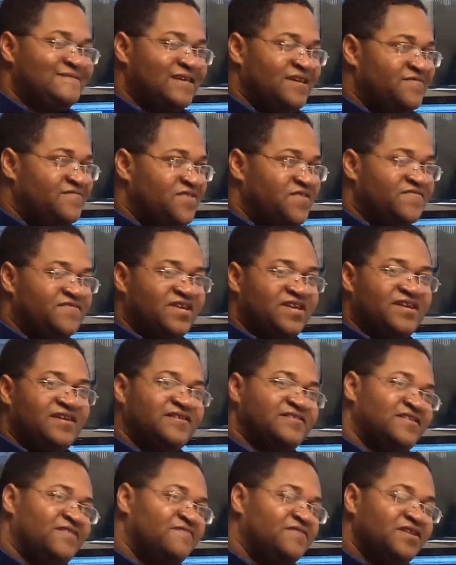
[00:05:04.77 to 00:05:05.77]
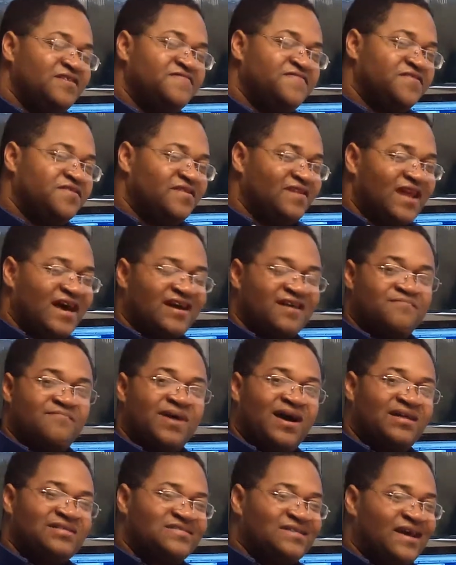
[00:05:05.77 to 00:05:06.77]
10, 15 years. I really feel like a
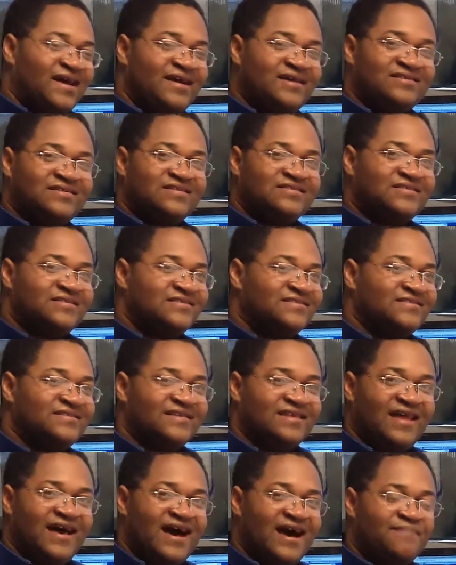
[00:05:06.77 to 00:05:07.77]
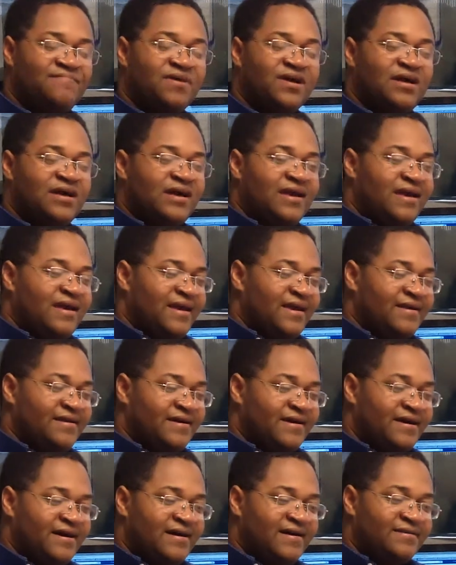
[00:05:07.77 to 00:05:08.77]
mad scientist. This is the lab.
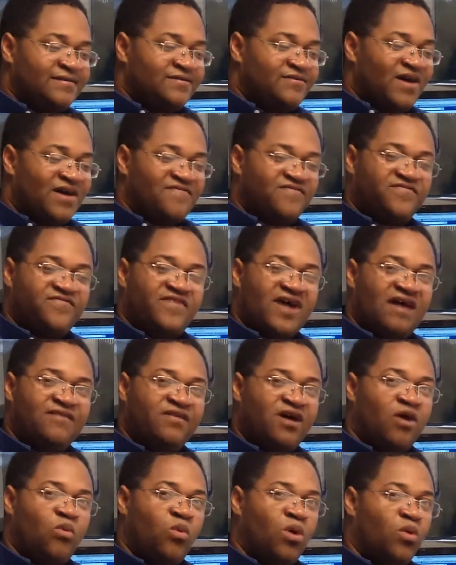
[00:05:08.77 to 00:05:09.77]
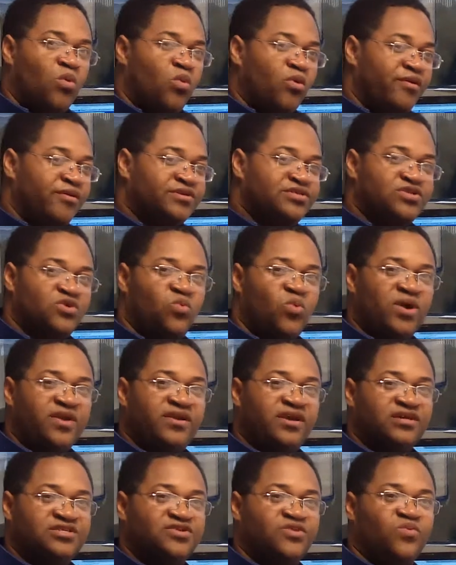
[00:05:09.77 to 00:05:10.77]
And, uh, you know, I find out what works and
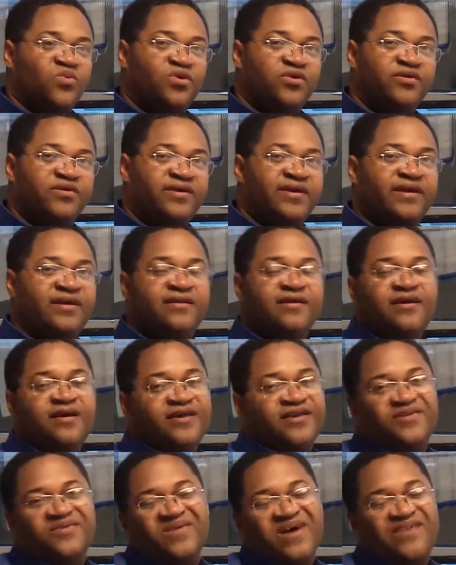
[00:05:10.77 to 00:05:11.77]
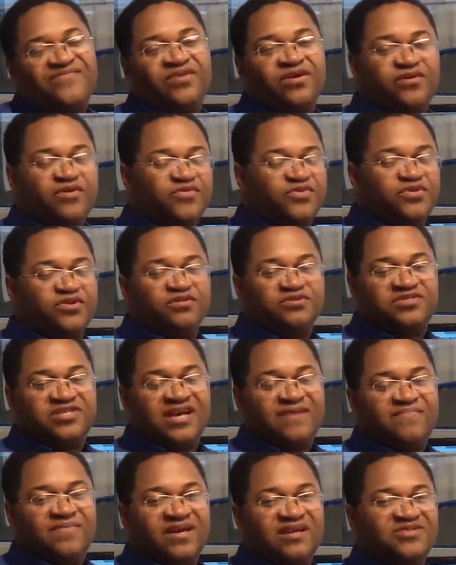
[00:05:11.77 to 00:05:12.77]
what doesn't work, and you don't have to go through
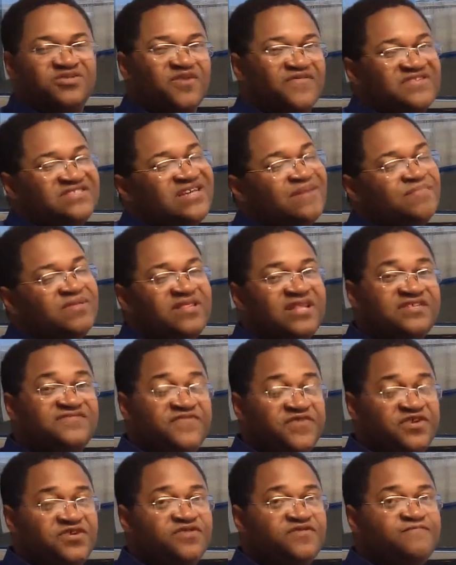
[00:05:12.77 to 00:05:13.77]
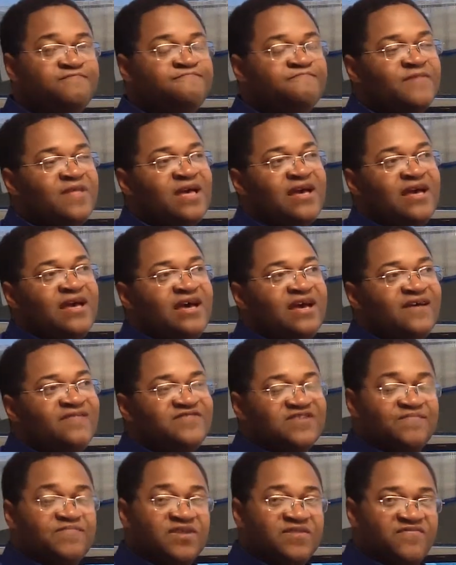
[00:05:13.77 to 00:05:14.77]
those same things. So if it's something that's for you,
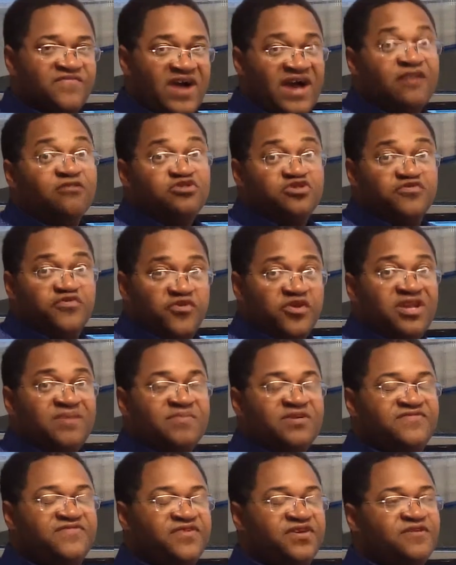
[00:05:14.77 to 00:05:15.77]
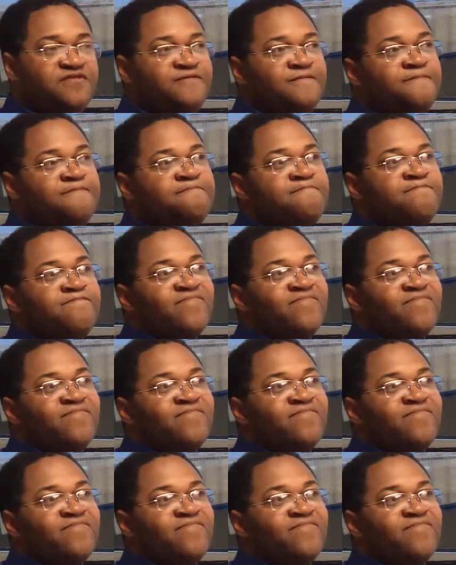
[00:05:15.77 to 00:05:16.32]
something financial freedom is for you,